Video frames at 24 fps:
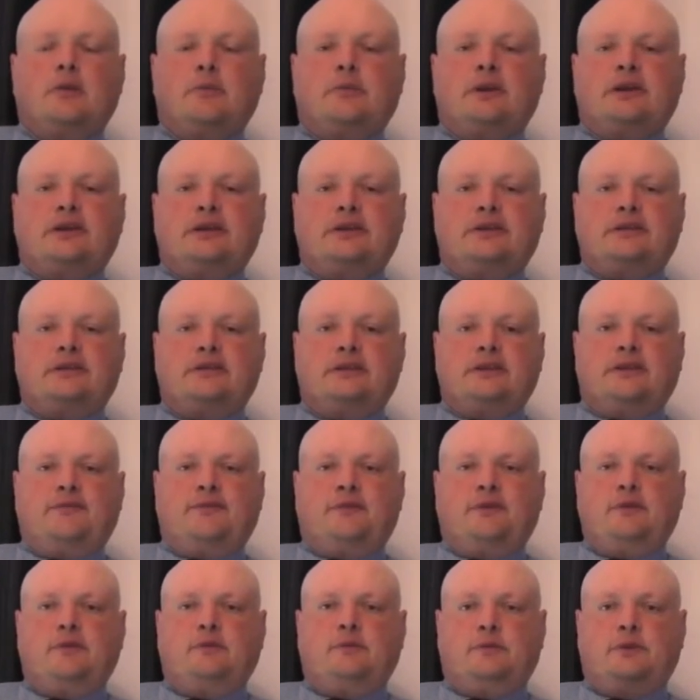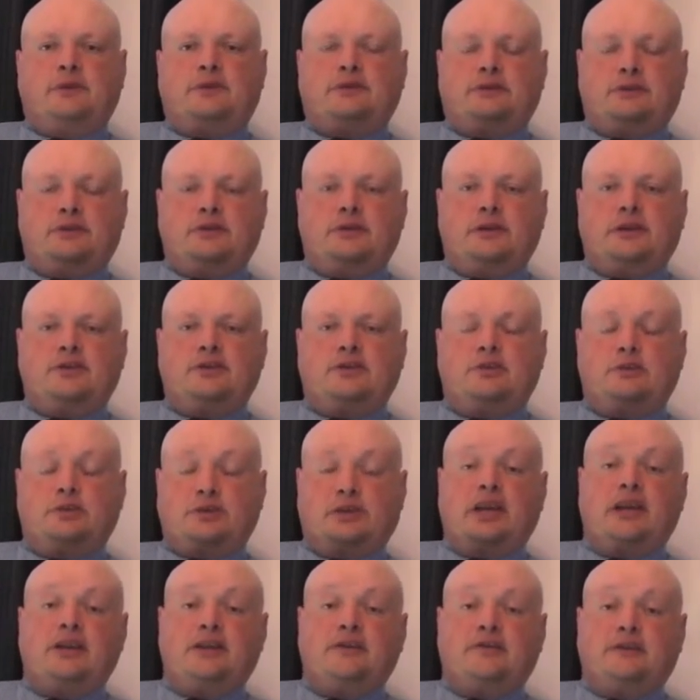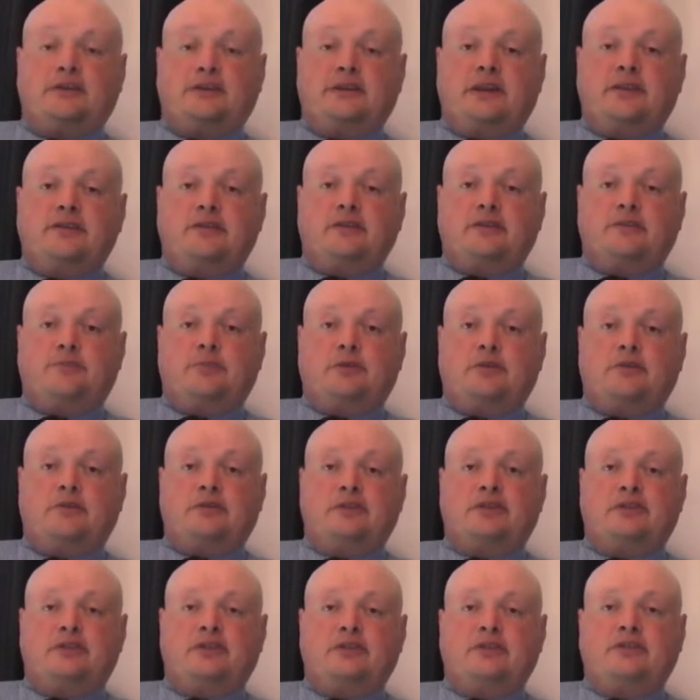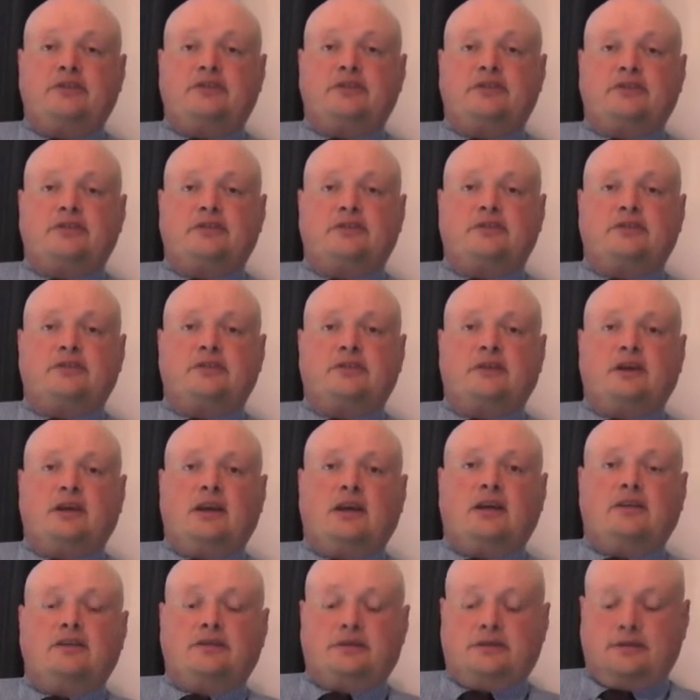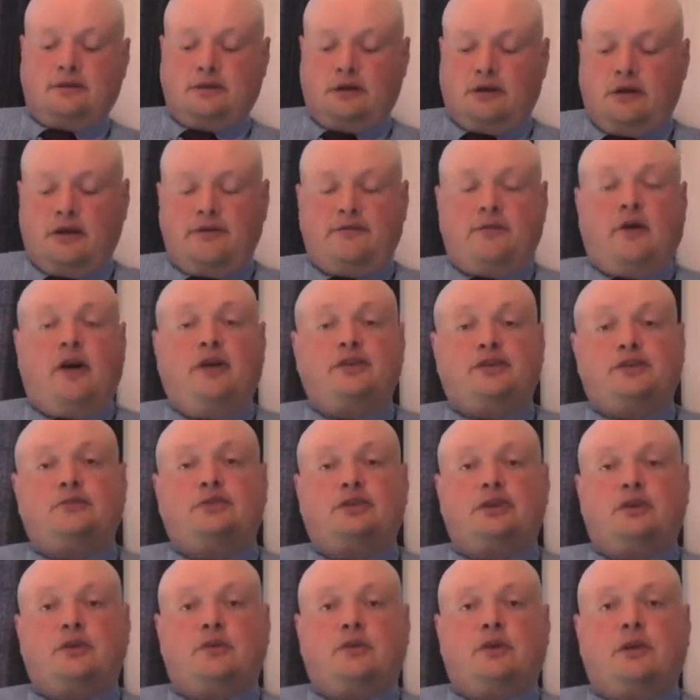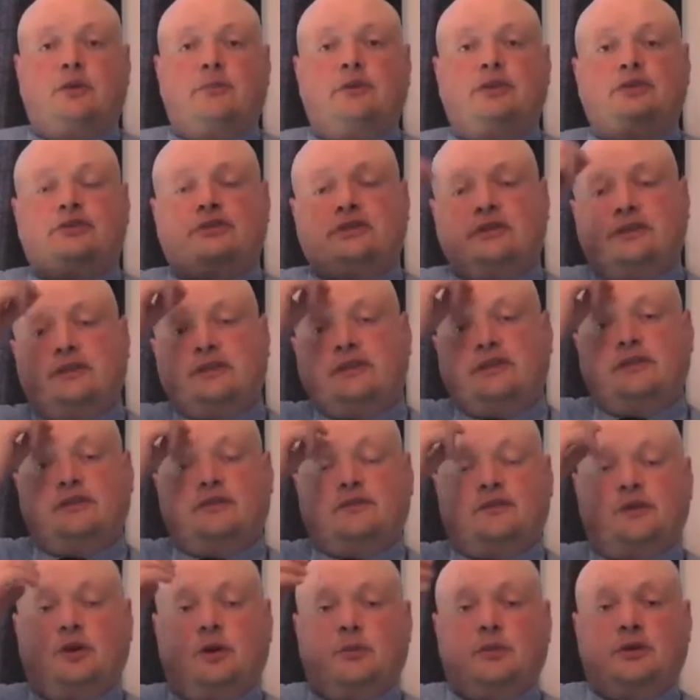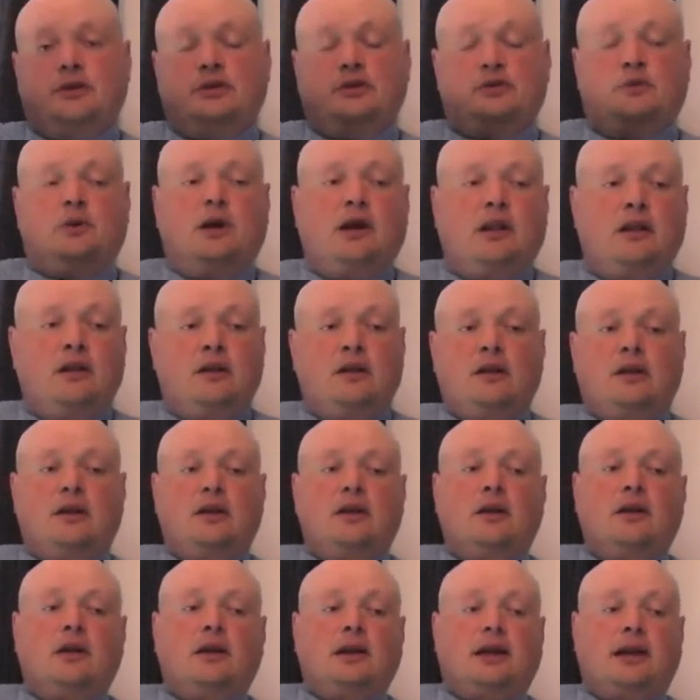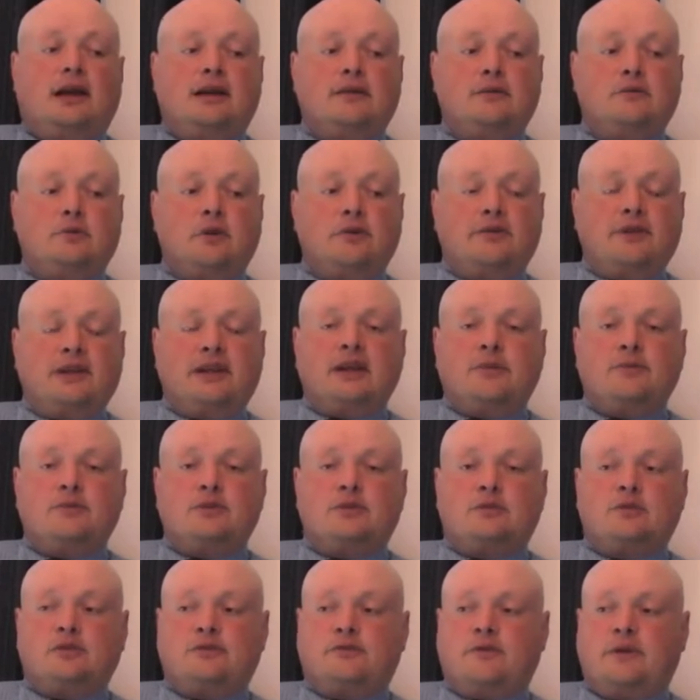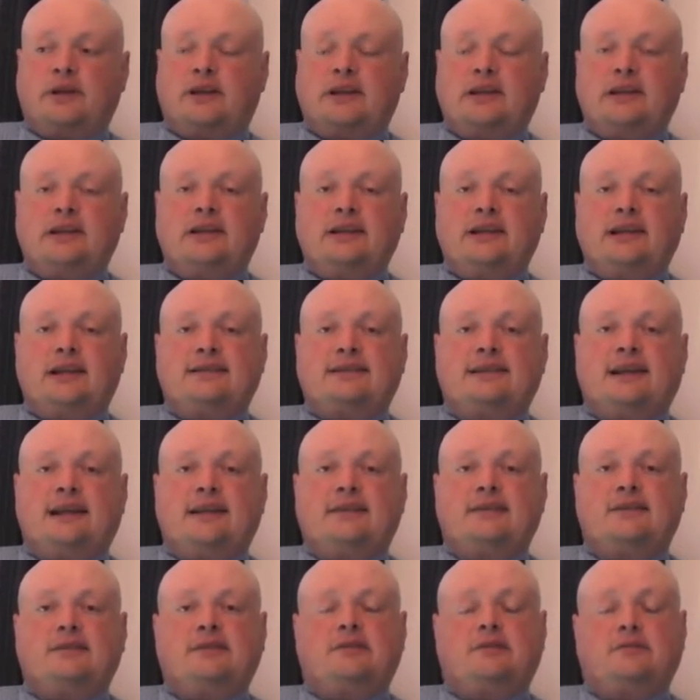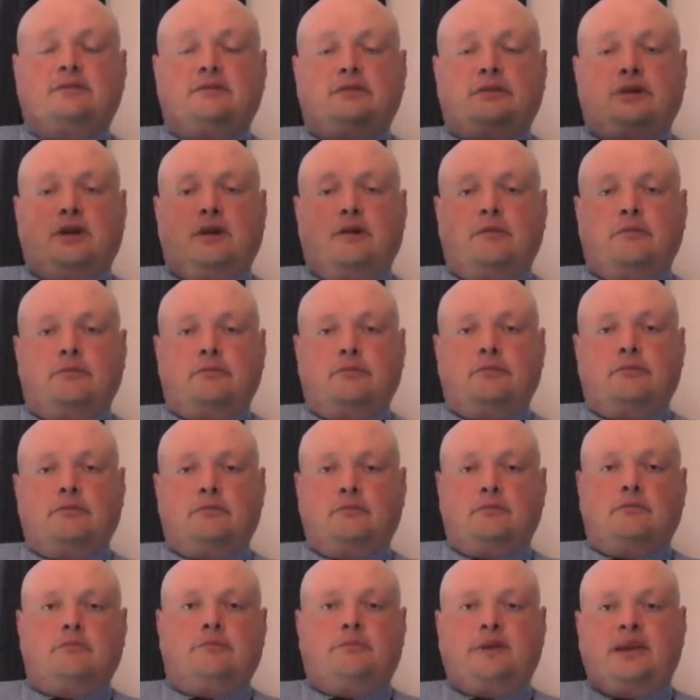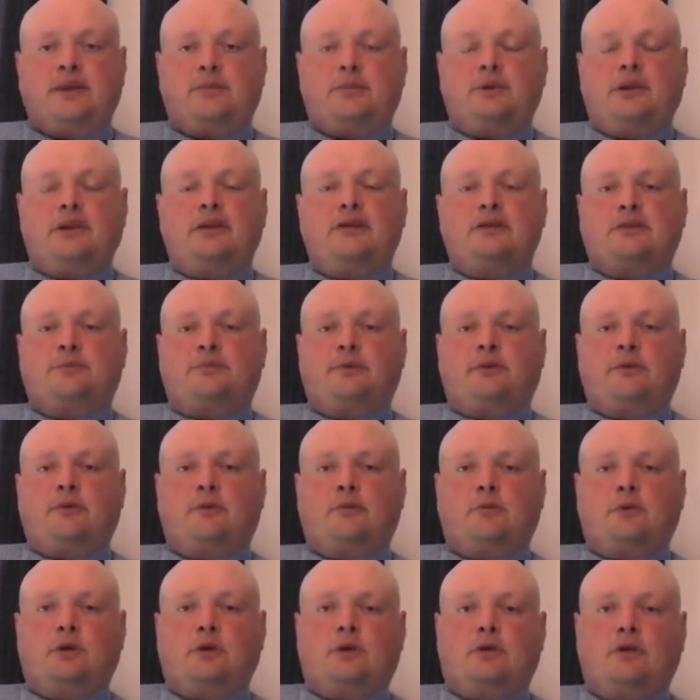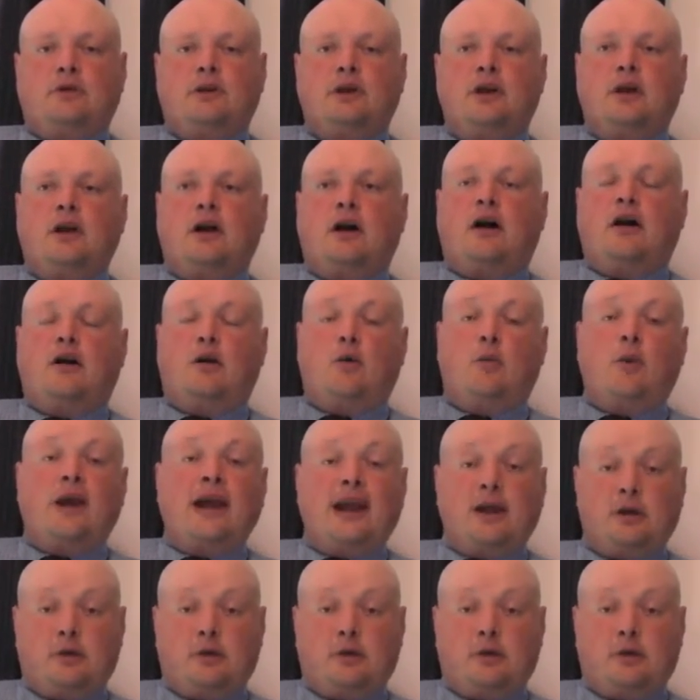Because if you, as you were saying, you've attended spiritualist churches, and I do too, and I'm interested in those phenomena as well. And one thing that comes across very clearly is that people in the spirit world are aware